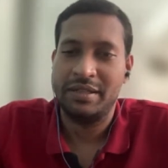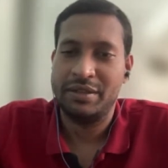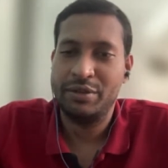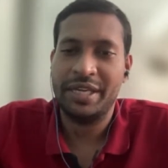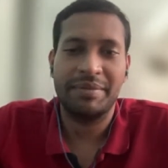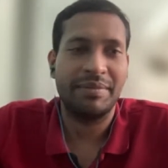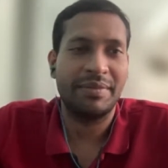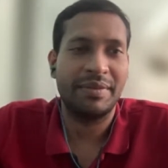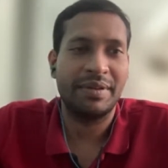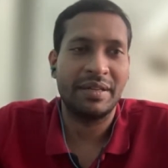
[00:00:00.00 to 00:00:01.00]
Okay,
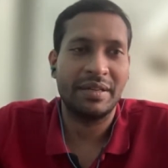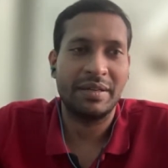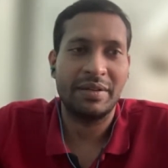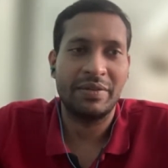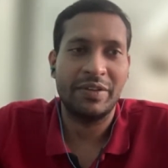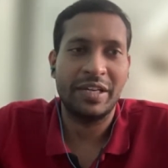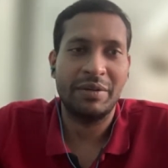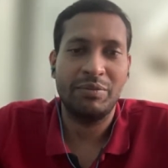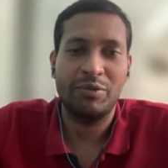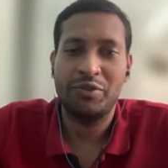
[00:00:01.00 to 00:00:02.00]
we
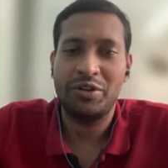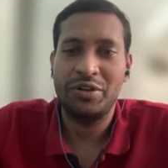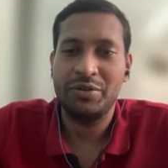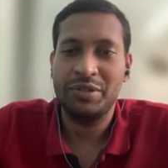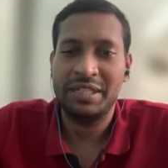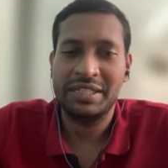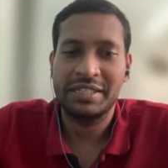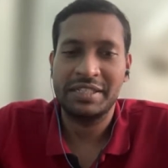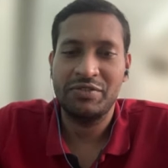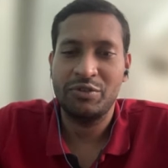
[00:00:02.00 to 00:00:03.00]
can move on to the
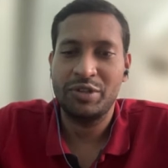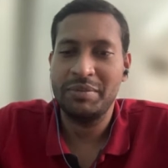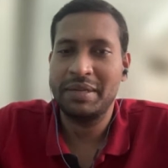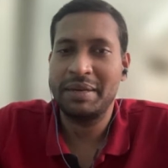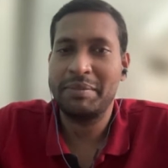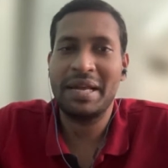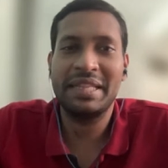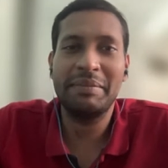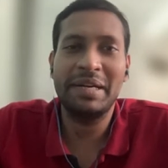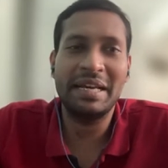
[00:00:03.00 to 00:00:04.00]
discussion forum. But in
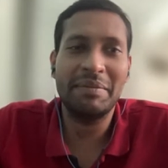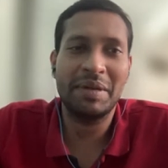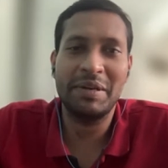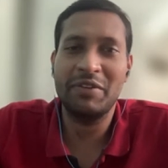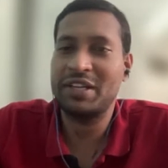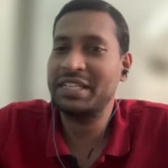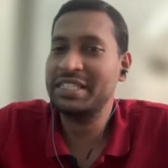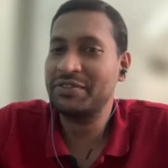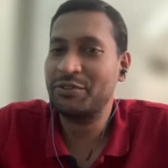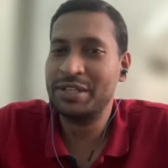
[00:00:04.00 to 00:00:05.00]
the meantime, maybe if others
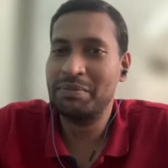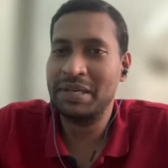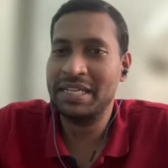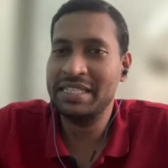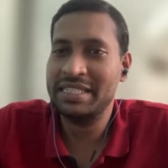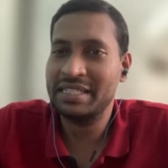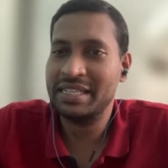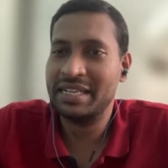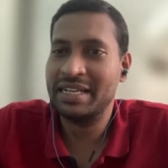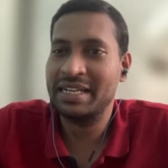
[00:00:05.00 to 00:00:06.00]
have questions, please
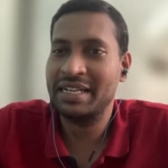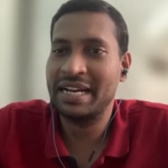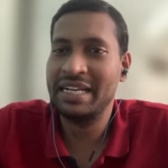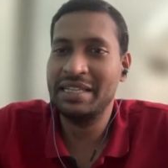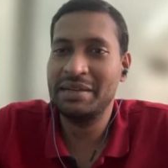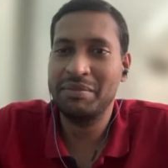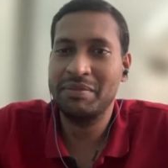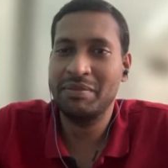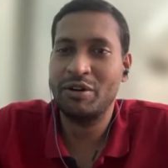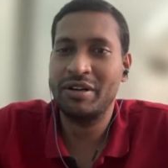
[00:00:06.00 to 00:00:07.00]
write
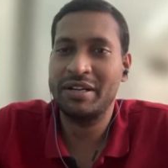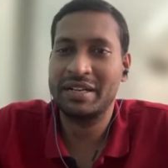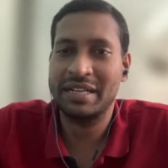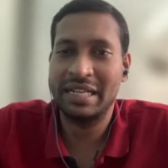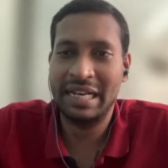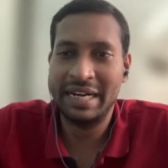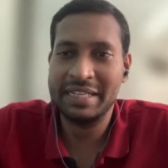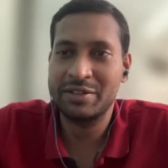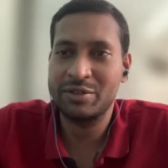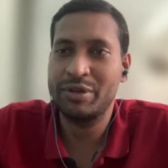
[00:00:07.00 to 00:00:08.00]
them or let
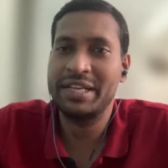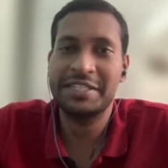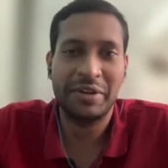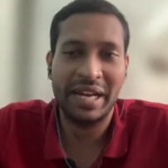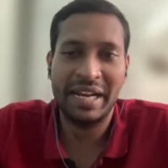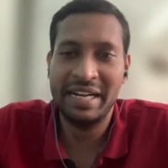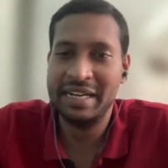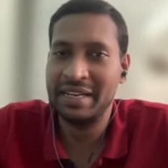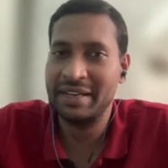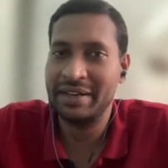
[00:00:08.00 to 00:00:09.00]
us know. Raise your
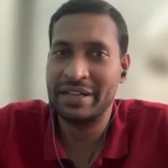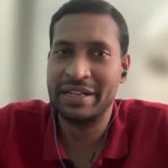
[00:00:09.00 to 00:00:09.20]
hand